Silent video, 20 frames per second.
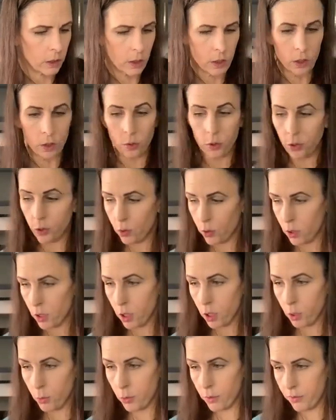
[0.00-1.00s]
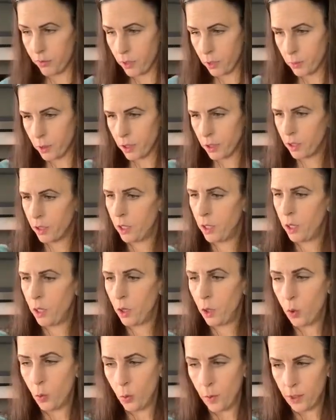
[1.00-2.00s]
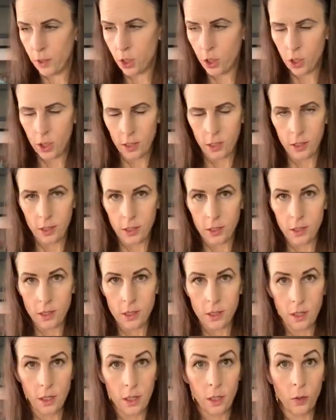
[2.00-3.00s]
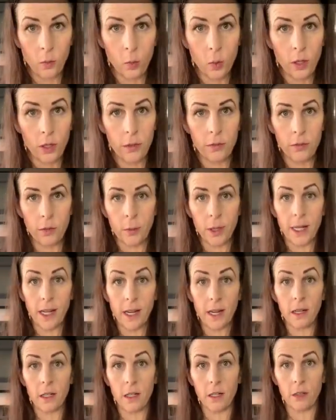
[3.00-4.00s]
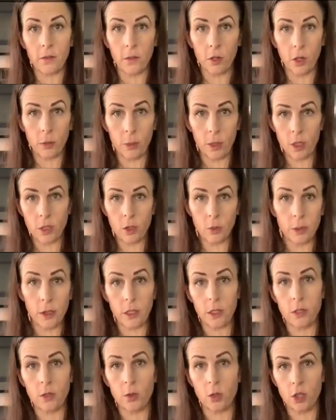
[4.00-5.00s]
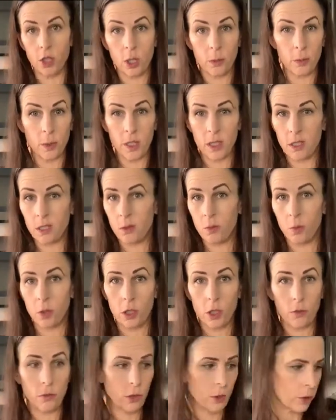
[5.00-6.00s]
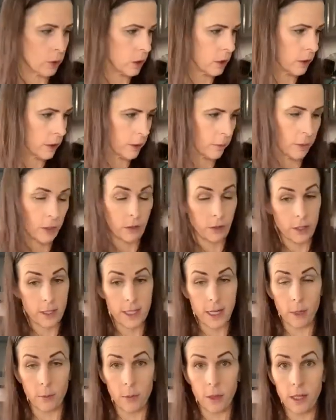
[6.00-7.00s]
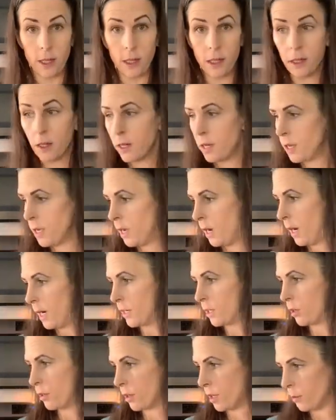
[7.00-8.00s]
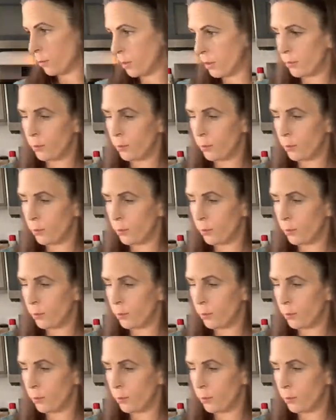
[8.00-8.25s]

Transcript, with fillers: also use aquafaba, which is the water from a can of garbanzo beans or chickpeas, whichever you call them, they're the same thing. I know that